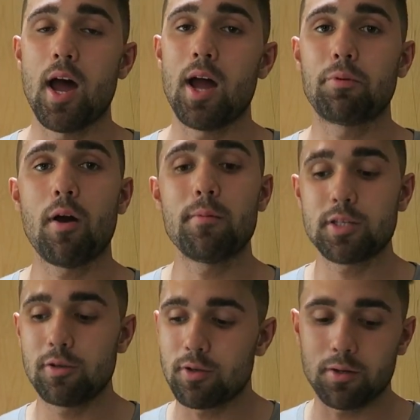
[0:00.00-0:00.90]
I
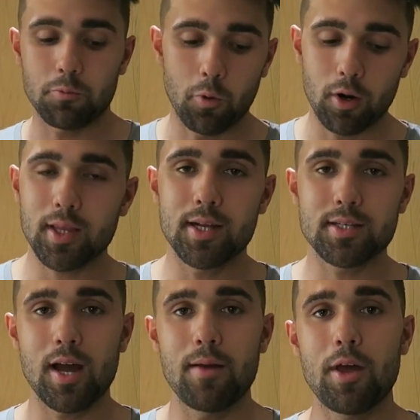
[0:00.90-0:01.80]
promise you, you can work that
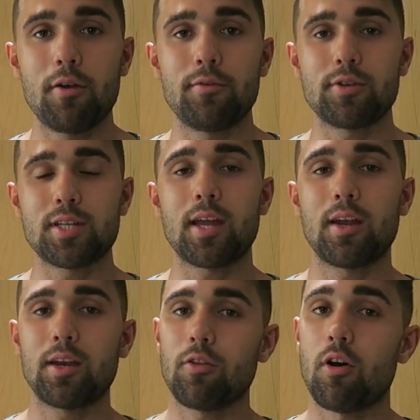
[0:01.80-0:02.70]
time down. If you're
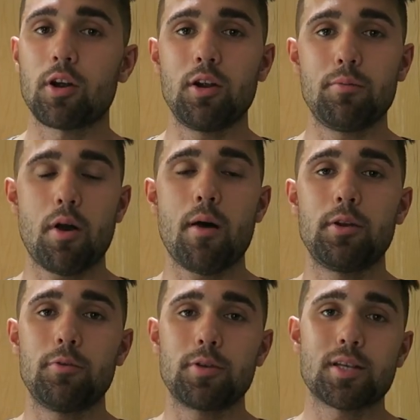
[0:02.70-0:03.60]
taking any longer, you're
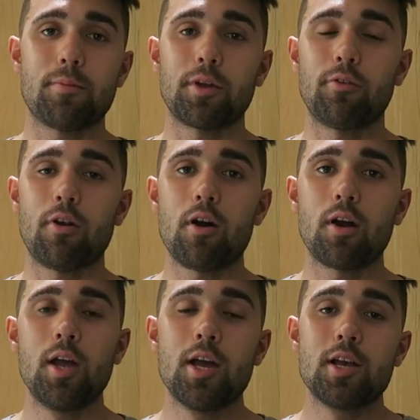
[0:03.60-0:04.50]
probably doing something wrong.